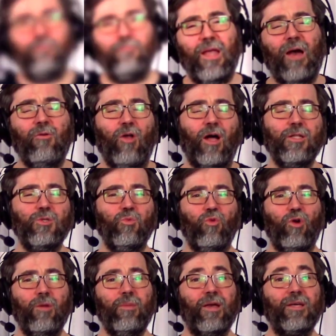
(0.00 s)
Now, not to
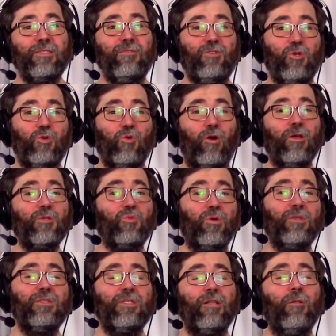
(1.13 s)
worry, because tutorials
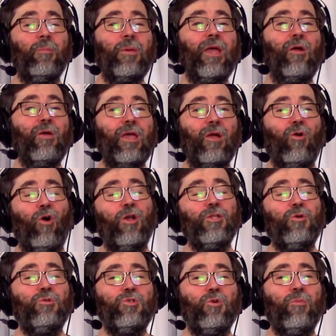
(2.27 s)
will still appear here on
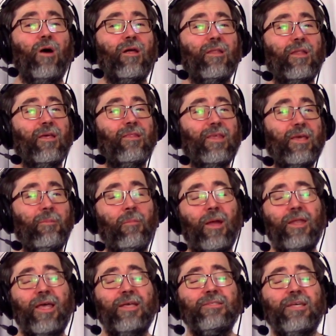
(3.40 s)
YouTube on the
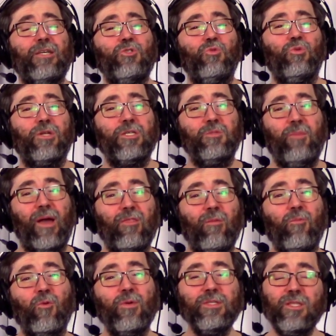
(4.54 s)
Mondays as you would expect
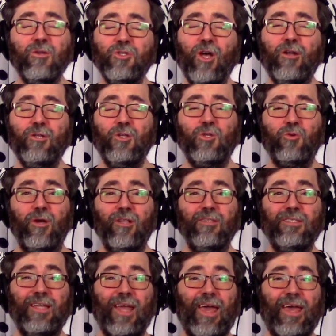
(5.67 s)
them. The reason there's not a tutorial
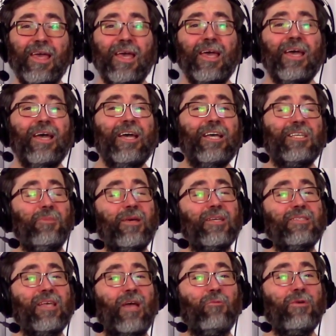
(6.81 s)
today is
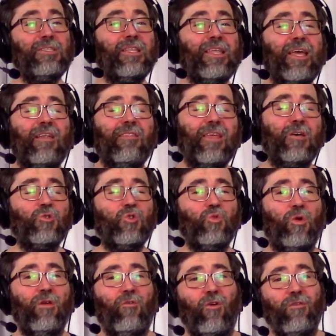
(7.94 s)
because I recently hit
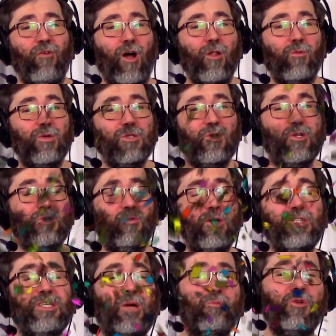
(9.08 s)
1,024 followers on
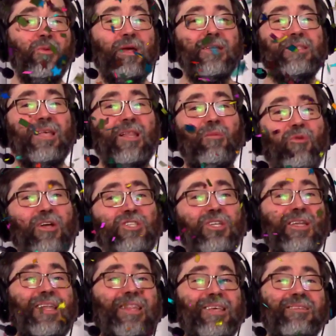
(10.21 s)
Twitch, and we're doing a
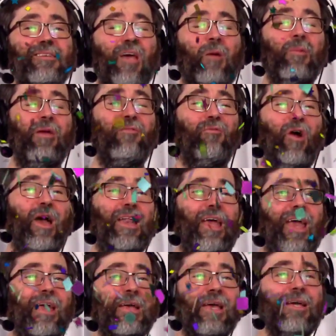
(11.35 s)
celebration this coming
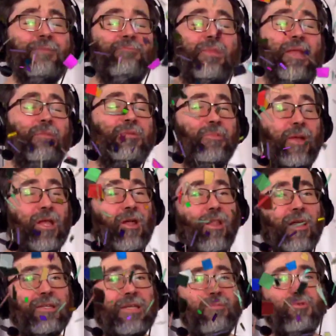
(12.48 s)
Friday, and I've been spending a
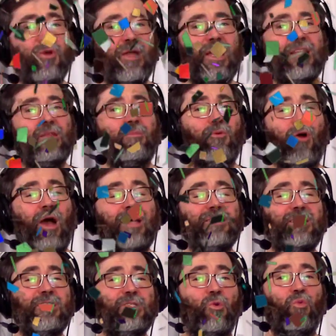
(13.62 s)
lot of time trying to get the
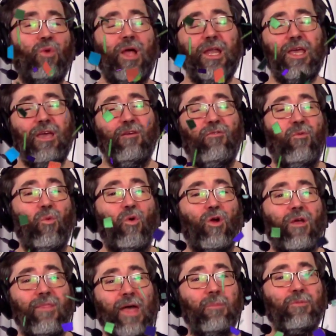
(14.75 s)
prizes ready
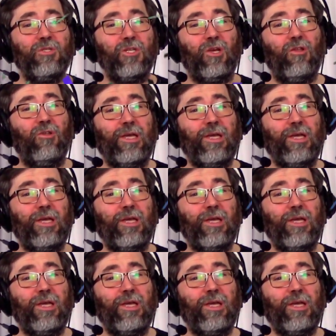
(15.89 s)
for that particular